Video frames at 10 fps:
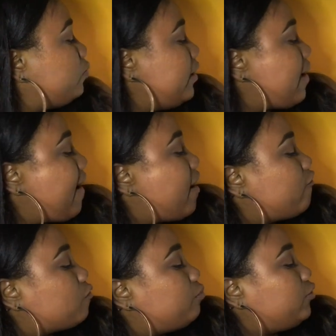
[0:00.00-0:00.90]
we
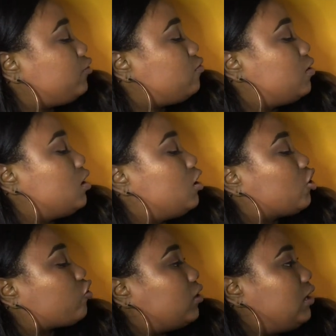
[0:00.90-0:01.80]
have blue,
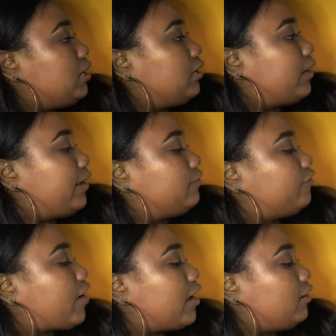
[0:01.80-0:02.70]
green,
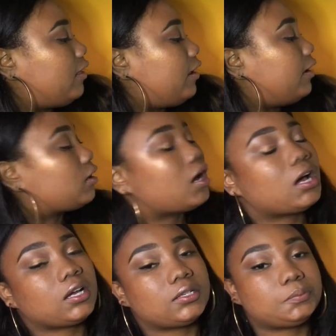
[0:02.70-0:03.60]
and violet.
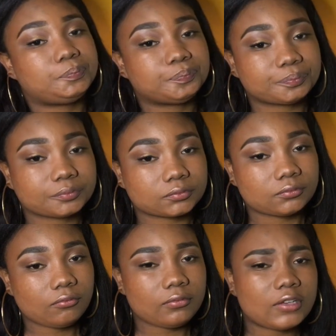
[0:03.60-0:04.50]

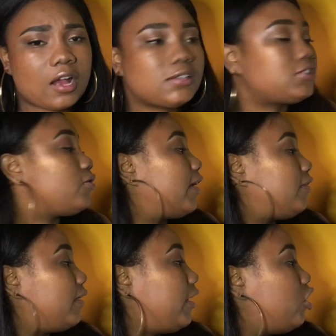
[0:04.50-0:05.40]
Also,
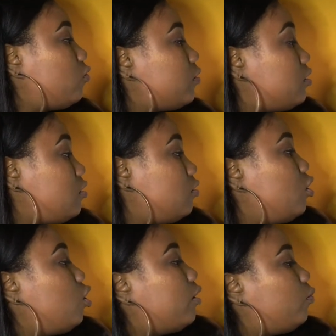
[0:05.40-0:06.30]
in the hair world,
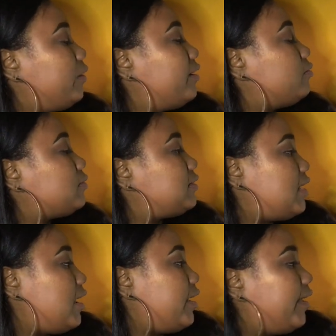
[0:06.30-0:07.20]
we don't
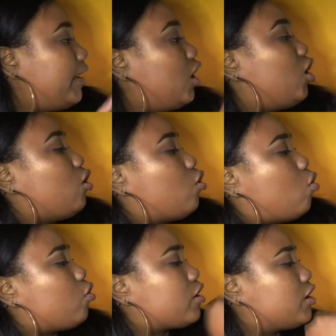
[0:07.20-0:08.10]
say
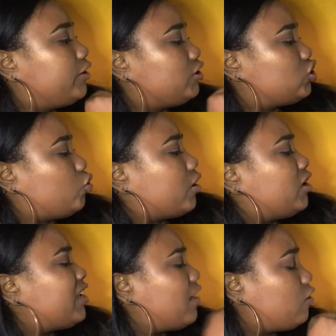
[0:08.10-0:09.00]
orange or
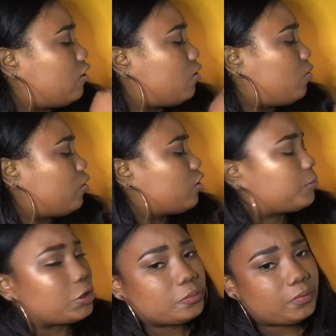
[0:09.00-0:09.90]
yellow or
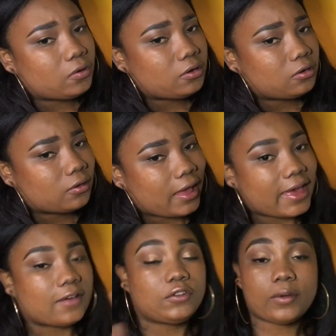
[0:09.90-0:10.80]
purple. I
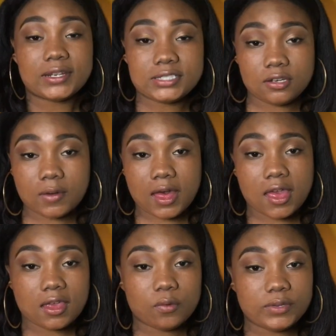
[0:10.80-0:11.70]
have no idea
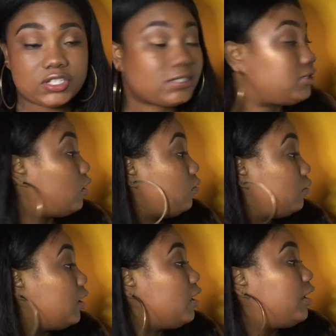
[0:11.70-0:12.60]
why. We just don't.